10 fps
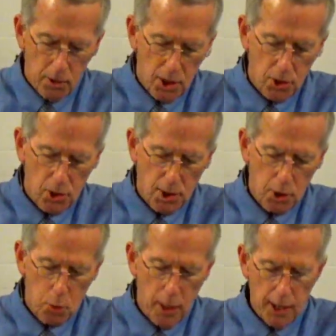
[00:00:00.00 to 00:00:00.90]
Now, Jesus
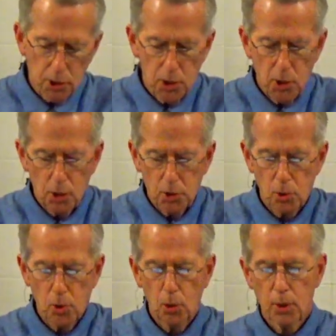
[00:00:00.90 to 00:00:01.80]
in this passage
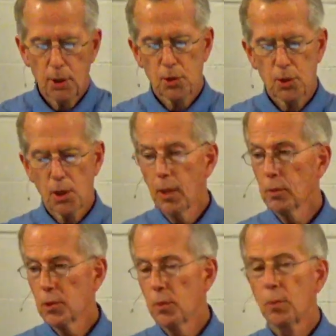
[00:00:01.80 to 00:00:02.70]
also told his
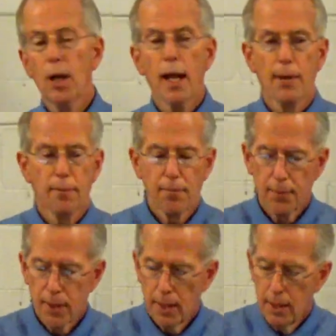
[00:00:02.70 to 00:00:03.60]
disciples to pray
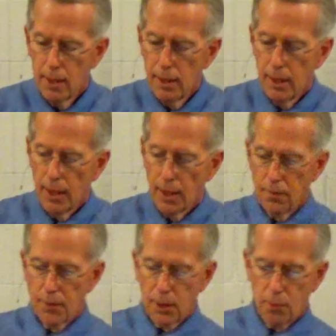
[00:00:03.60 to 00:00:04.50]

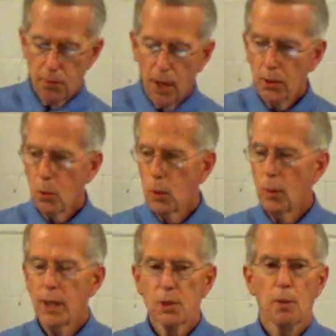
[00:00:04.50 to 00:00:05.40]
uh, that the Father
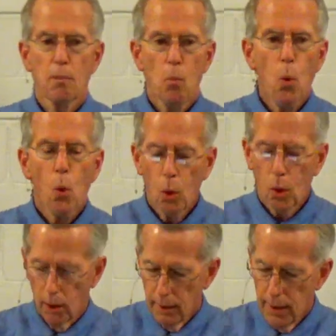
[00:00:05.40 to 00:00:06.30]
would raise up
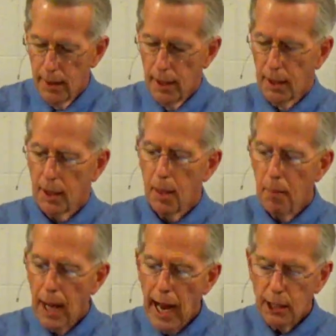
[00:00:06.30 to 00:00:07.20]
more uh,
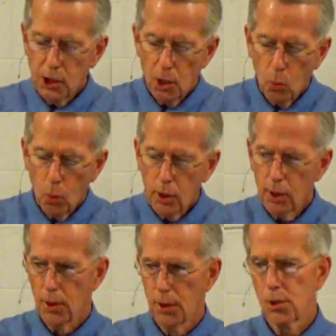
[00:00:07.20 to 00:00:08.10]
compassionate
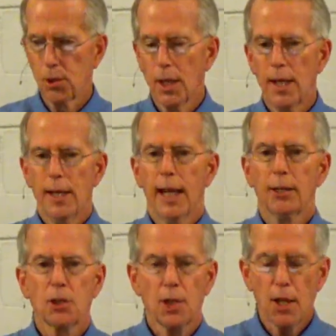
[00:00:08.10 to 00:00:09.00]
workers
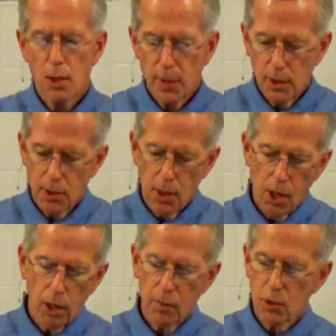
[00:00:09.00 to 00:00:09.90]
and send them into
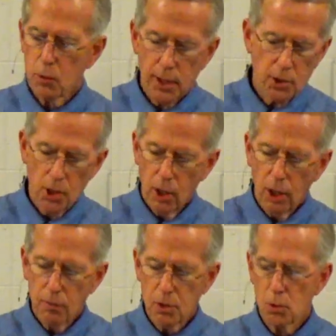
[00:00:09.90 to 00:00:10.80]
the harvest because the
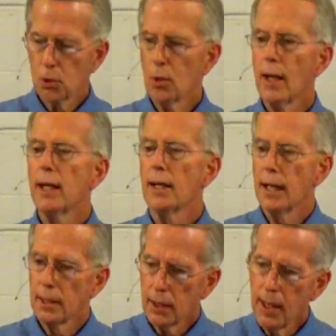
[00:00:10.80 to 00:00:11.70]
harvest was
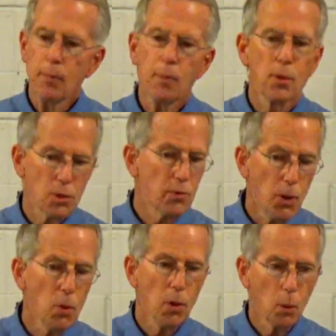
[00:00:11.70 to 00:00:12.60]
great and the laborers
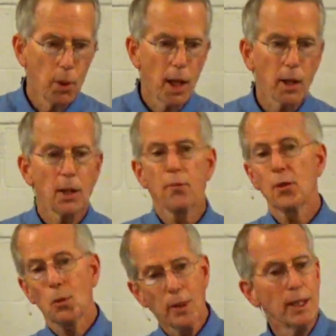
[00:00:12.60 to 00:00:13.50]
few. There were not
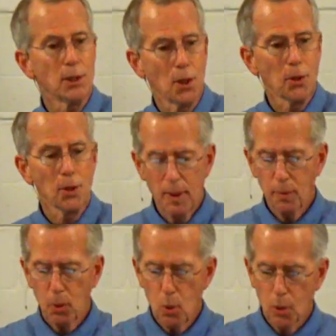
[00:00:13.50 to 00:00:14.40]
enough to reach all the
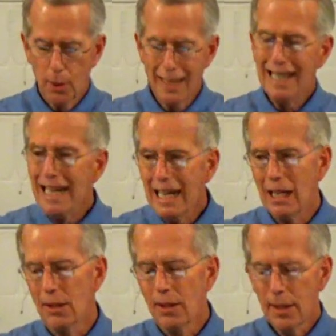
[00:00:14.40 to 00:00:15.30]
people who were in
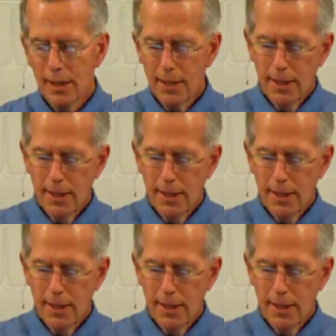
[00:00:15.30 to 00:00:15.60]
need.